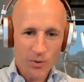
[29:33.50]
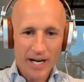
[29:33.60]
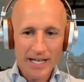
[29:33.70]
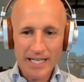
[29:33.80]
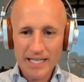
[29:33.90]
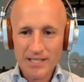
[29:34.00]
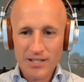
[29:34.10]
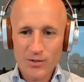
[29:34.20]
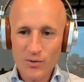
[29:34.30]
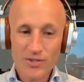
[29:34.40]
need
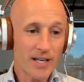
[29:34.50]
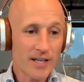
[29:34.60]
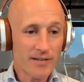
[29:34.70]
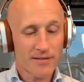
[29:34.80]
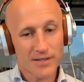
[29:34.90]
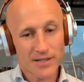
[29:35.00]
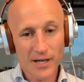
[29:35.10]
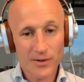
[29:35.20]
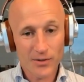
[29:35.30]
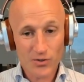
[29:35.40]
to send,
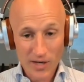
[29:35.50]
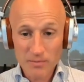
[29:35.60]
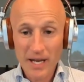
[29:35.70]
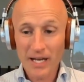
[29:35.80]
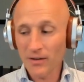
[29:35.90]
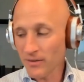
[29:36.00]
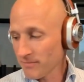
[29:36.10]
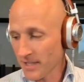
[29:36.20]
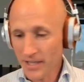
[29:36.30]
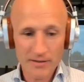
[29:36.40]
direct mail,
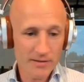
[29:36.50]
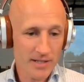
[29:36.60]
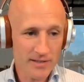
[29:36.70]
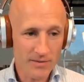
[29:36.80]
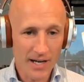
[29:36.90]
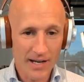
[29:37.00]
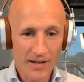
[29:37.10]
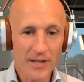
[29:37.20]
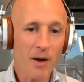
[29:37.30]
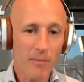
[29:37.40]
because I
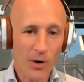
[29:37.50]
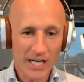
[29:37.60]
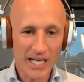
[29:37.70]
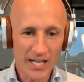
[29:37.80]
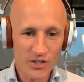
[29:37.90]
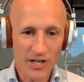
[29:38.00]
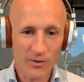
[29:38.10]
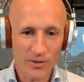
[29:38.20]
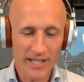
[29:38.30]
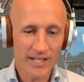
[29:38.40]
think about marketing in
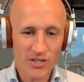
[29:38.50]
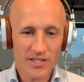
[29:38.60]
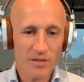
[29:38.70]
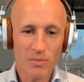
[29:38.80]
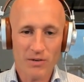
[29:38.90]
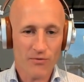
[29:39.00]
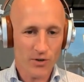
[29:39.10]
general and it's just a bid for